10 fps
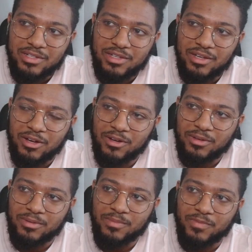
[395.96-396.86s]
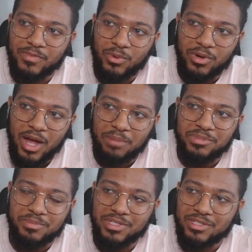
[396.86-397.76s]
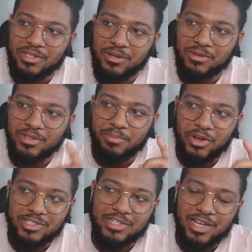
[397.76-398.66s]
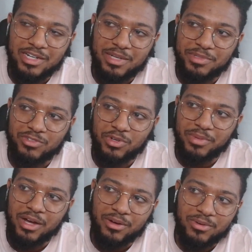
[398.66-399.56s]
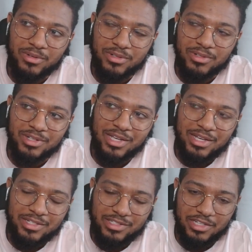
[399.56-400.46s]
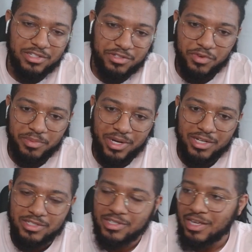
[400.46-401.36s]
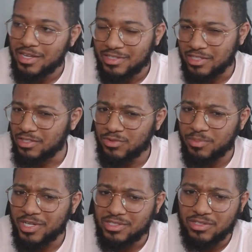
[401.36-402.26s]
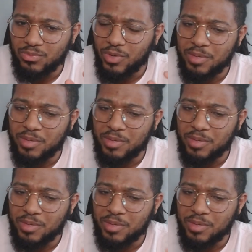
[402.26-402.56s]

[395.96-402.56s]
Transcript: or Optimus? So the Boston Dynamics robot or Tesla's robots? Tesla's robots look way